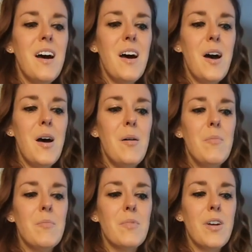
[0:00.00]

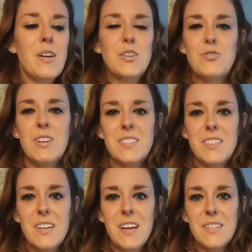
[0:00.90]
God
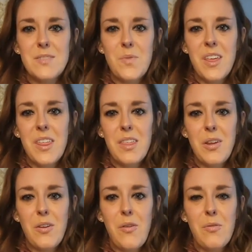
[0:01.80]
entrusted us with,
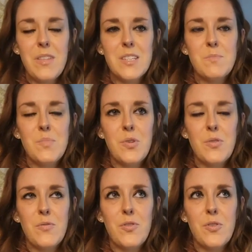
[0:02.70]
this
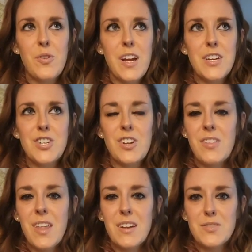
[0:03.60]
beautiful creation
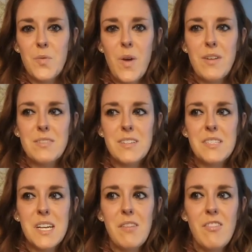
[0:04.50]
that is around us
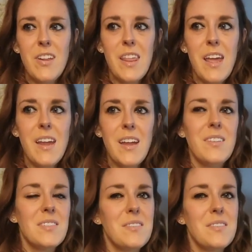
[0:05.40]
and everything.